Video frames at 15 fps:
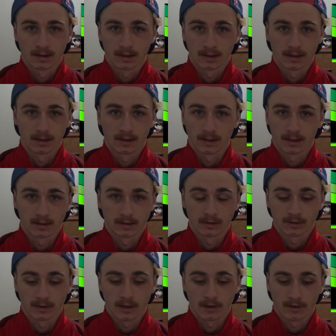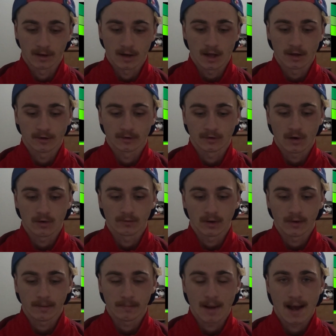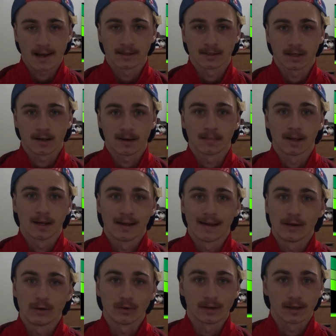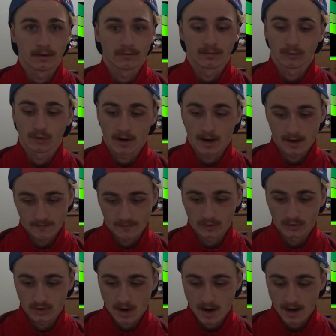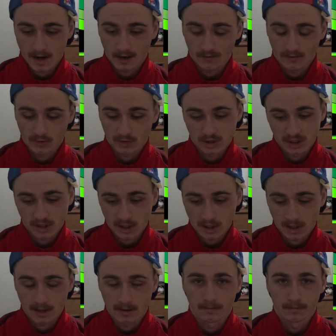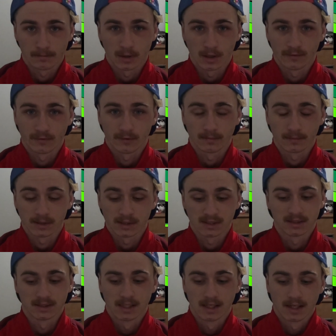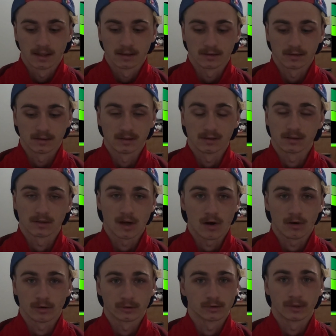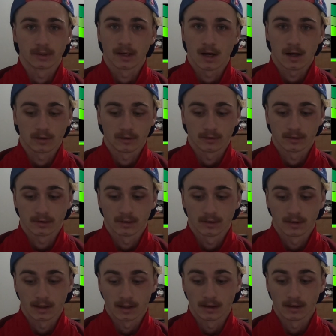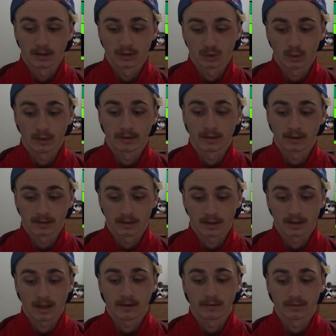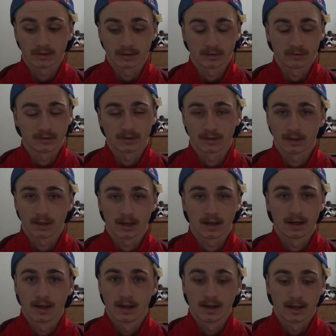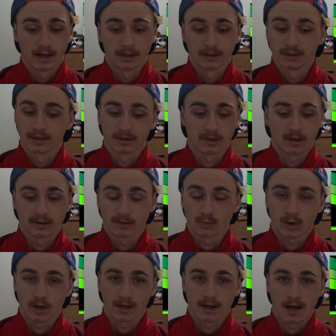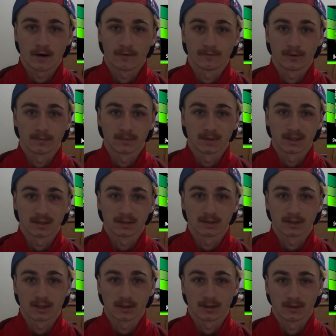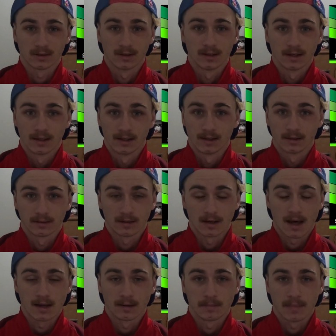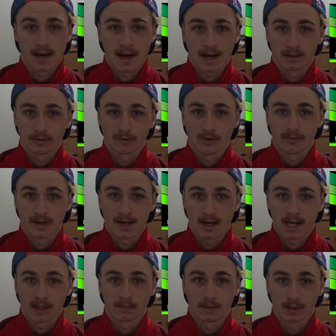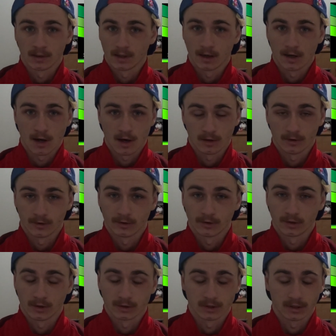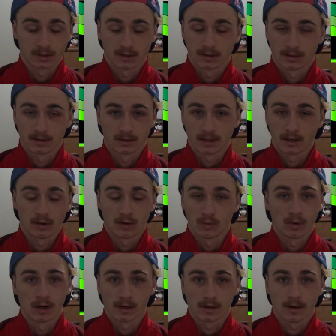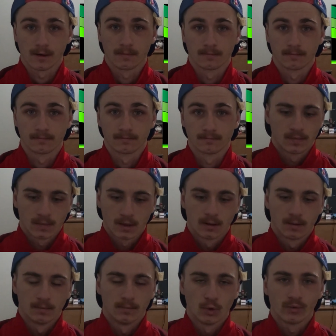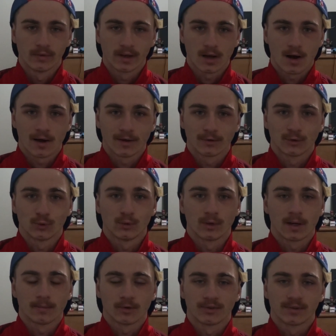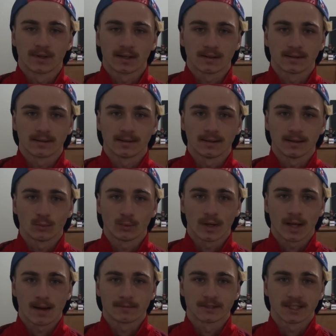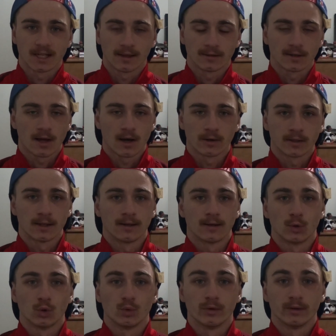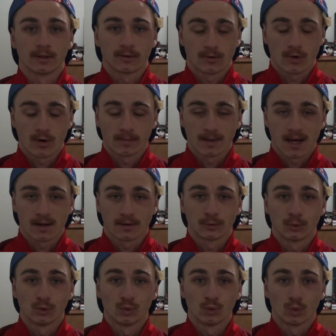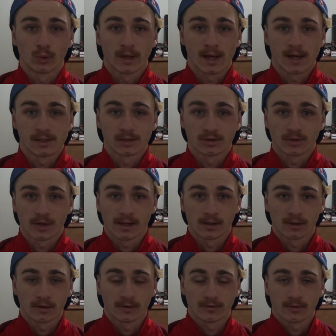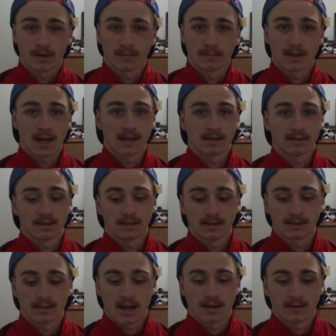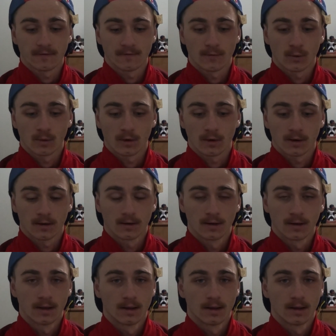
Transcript: And you know, the colors don't really match up. You can give them credit for trying for sure, but for me, these Dollar Tree colors and the choices they definitely use here, it just doesn't work out for me. So it's not a bad throwback, but the colors are just, they don't work. Moving on to number 16, we have Chase Elliott, who is throwing back to Ken Schrader from 1994.